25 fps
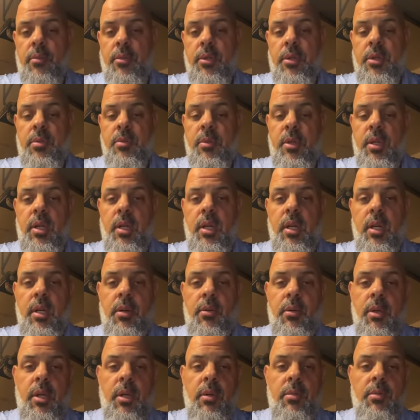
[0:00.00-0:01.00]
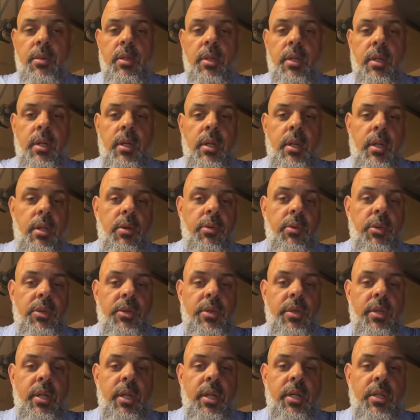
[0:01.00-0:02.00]
Bismillah, walhamdulillah, wa
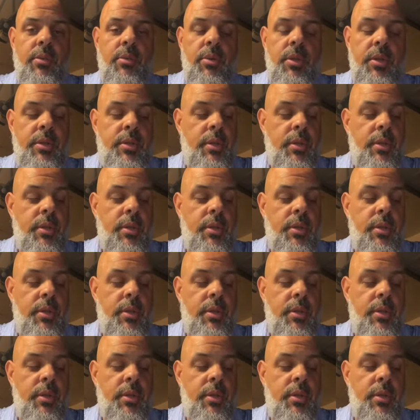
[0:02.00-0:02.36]
salatu wa